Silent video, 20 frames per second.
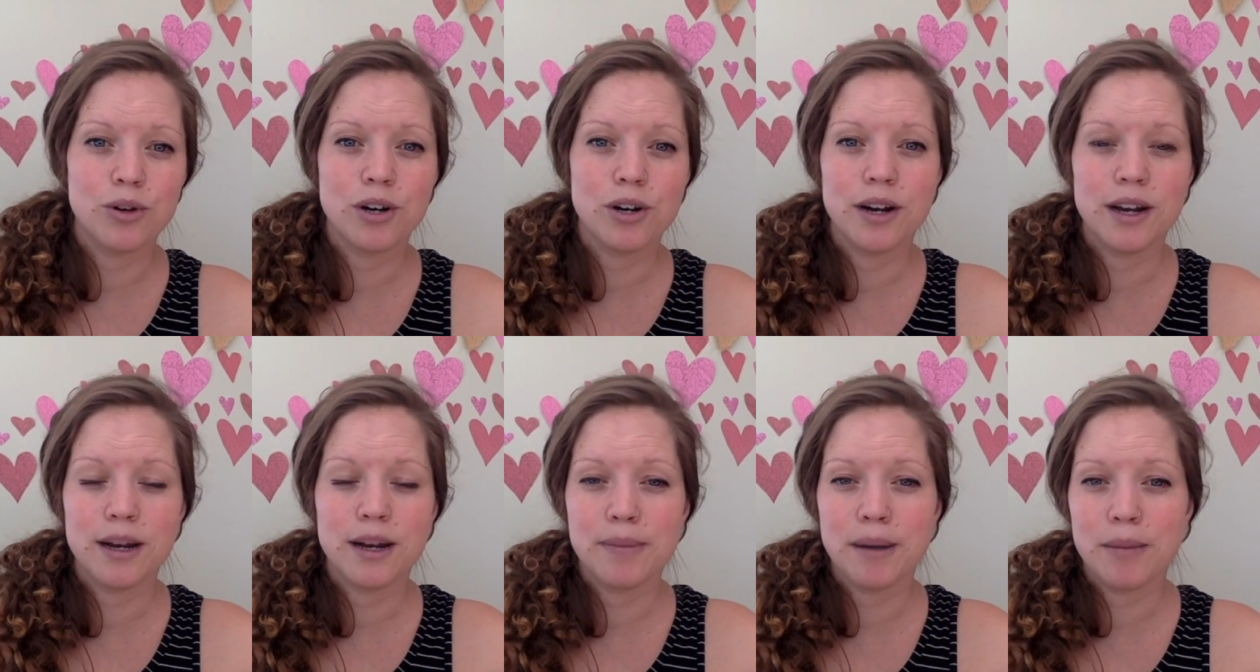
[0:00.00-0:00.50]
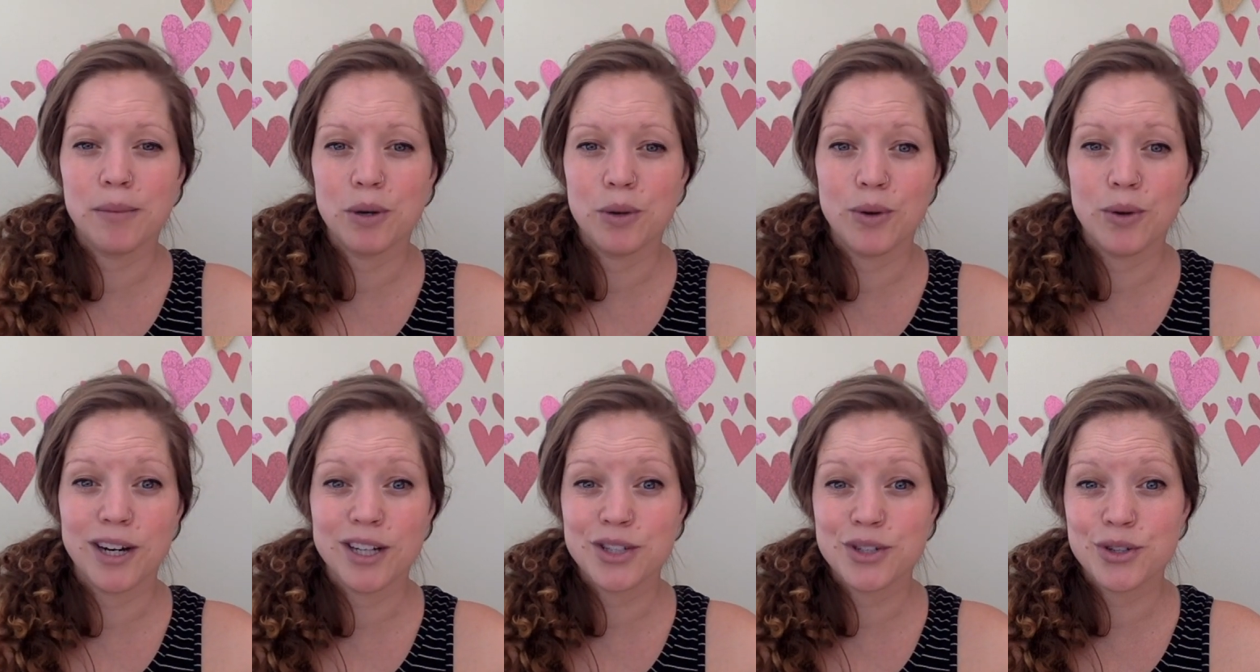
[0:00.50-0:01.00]
or in a
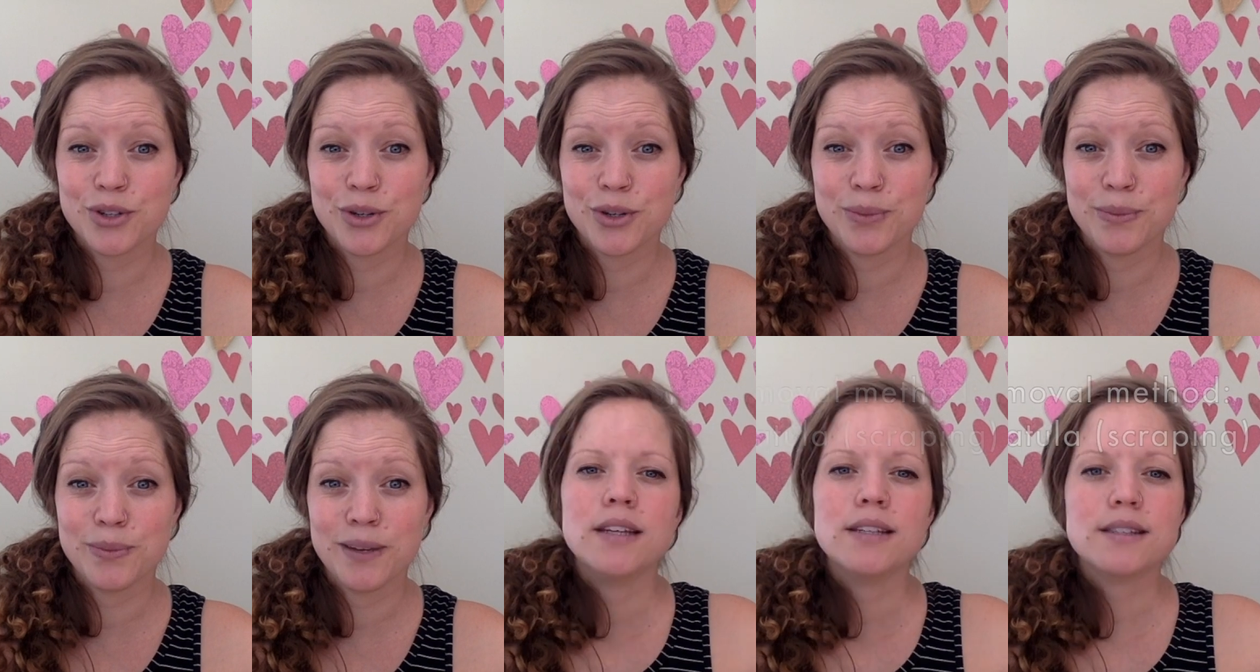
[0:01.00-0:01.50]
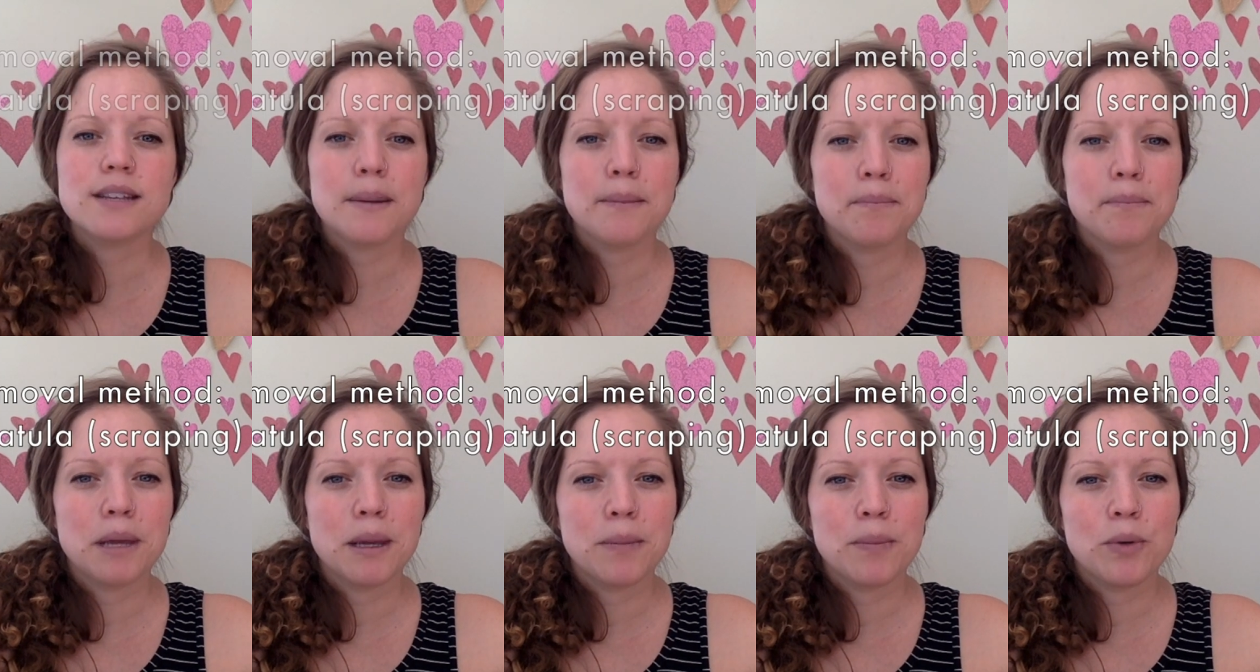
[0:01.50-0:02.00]
public washroom.
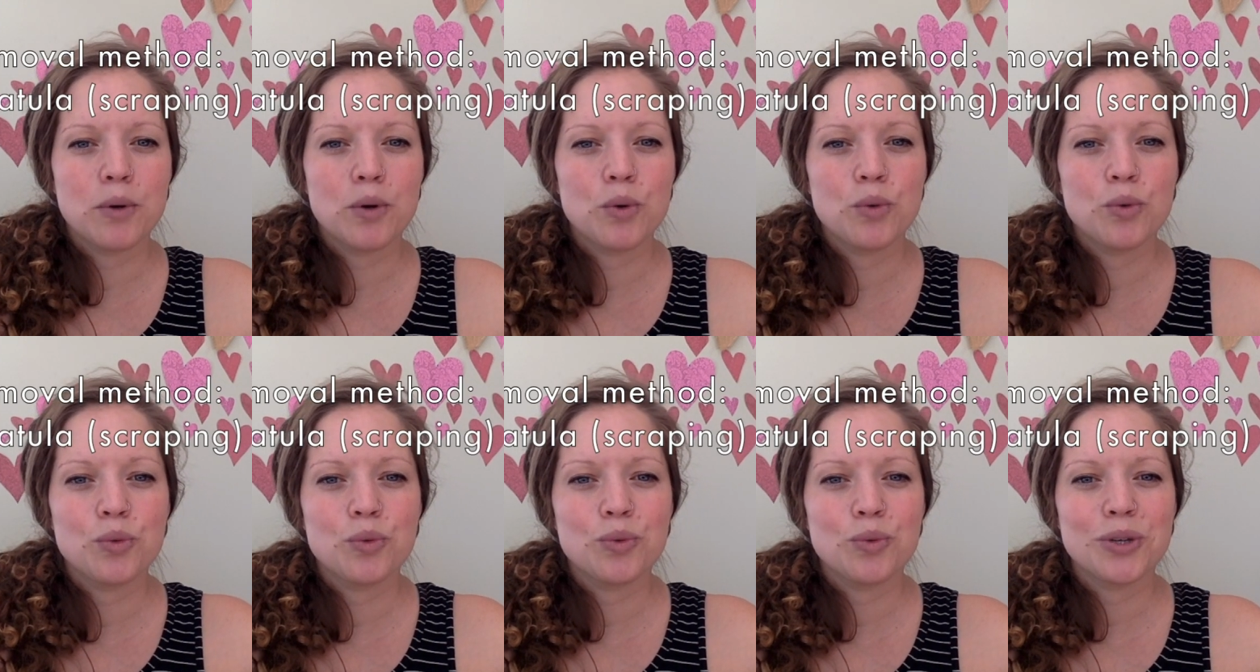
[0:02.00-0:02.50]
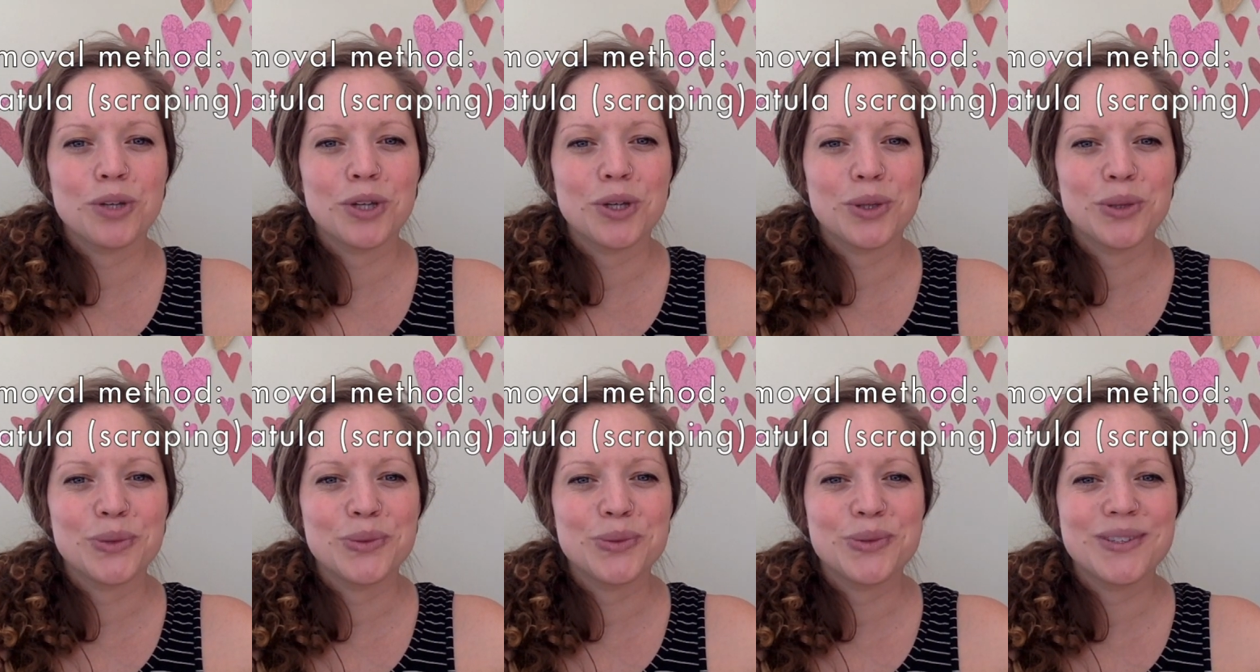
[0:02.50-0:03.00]
Some people
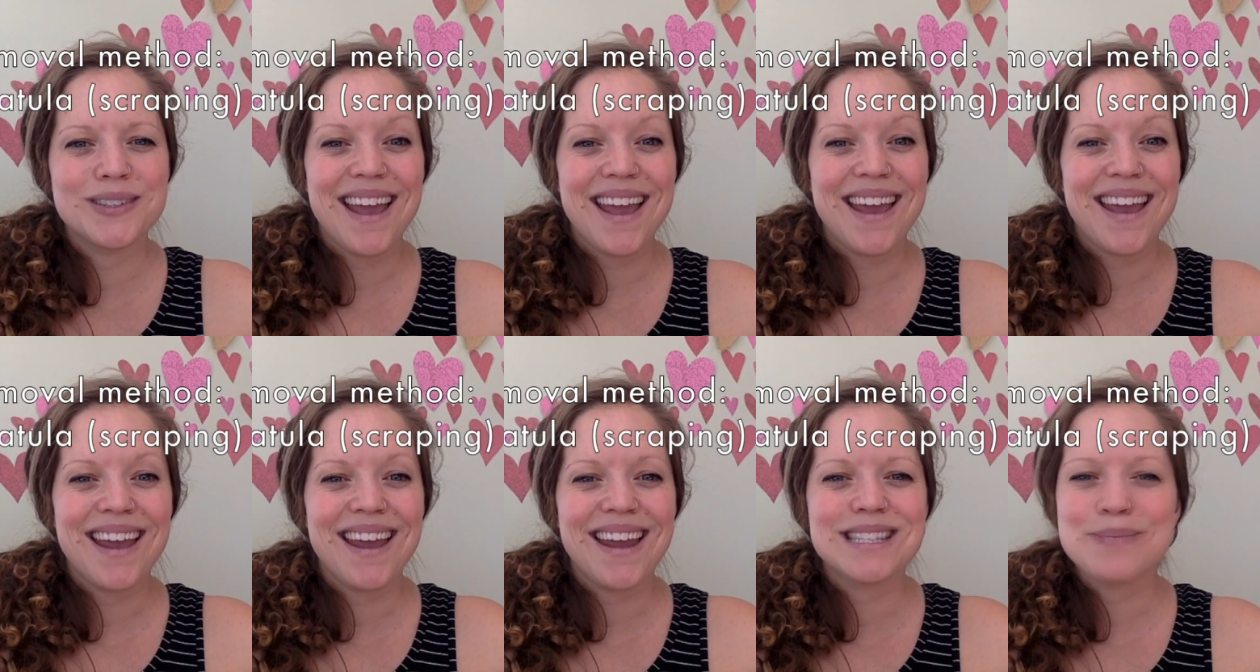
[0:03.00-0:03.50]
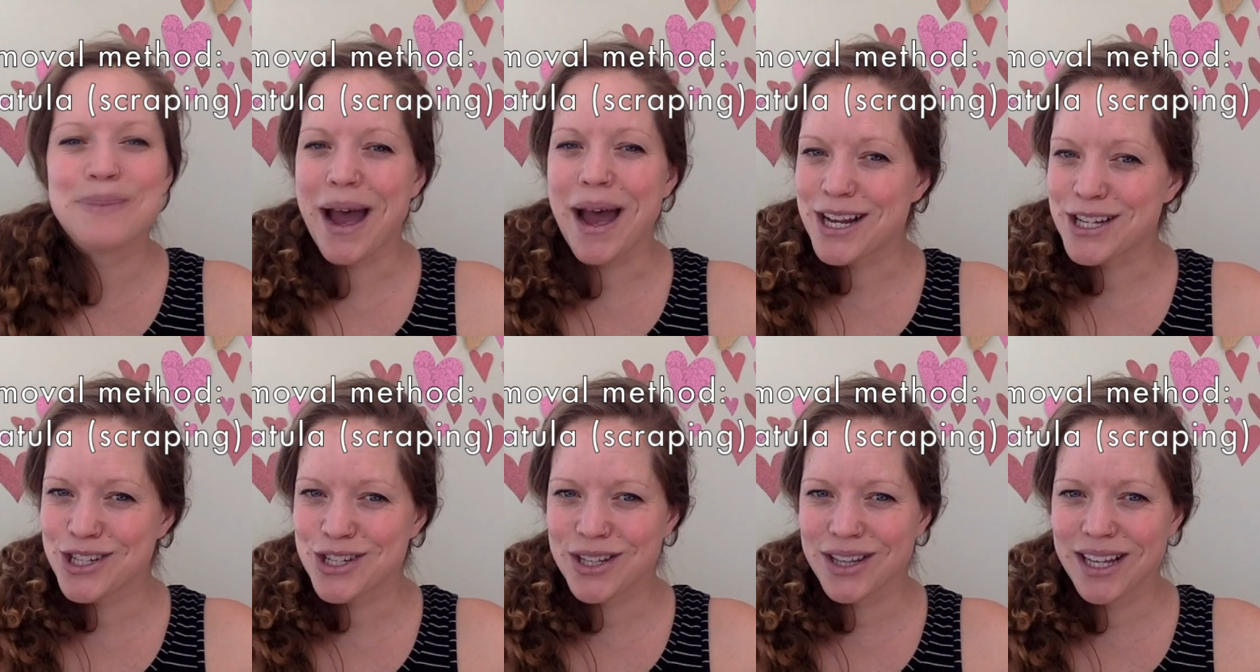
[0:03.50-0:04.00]
use a
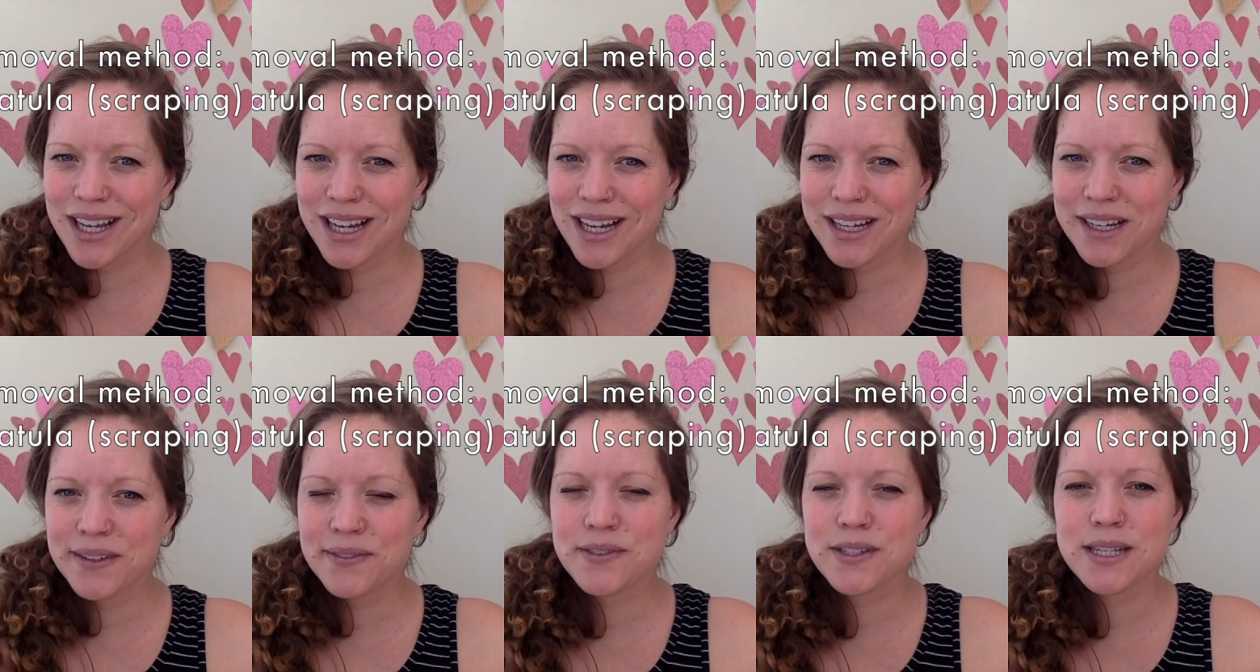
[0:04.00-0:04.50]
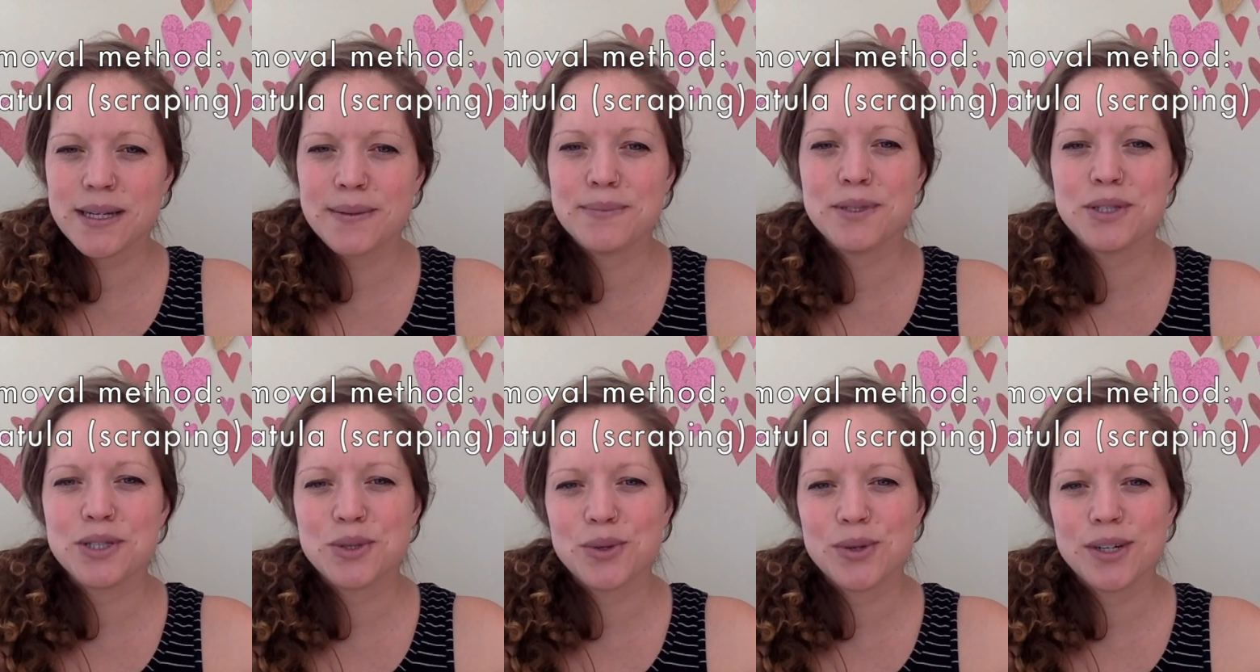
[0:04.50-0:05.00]
spatula of some
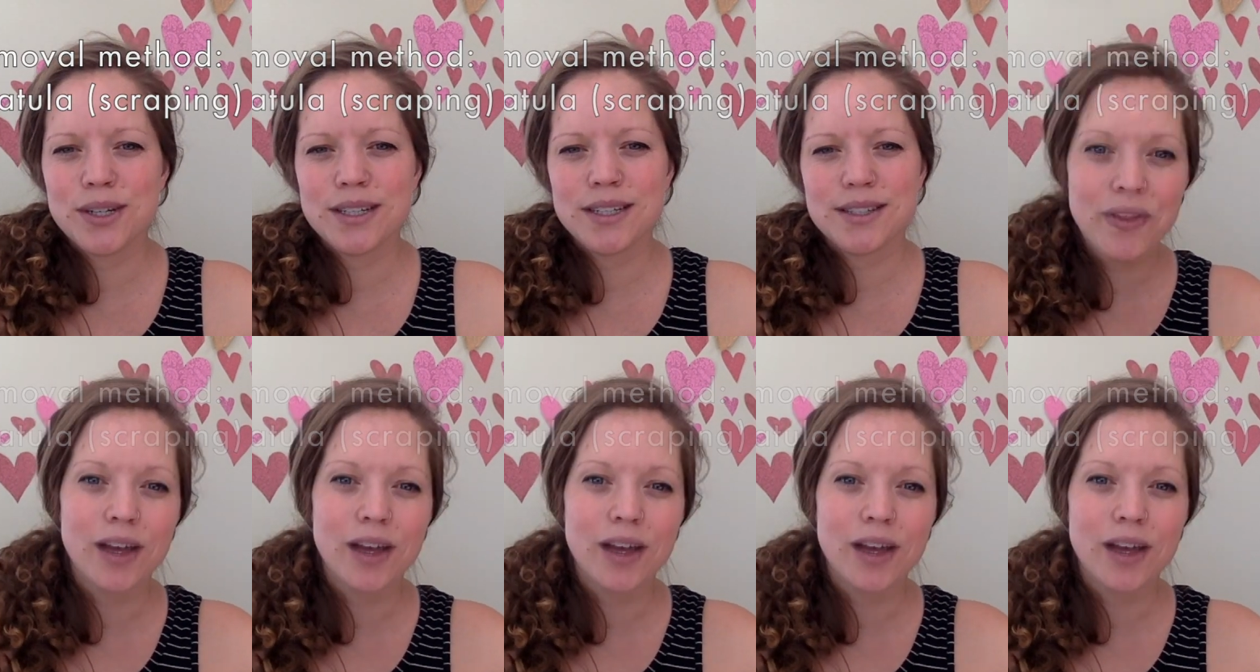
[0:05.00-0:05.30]
sort.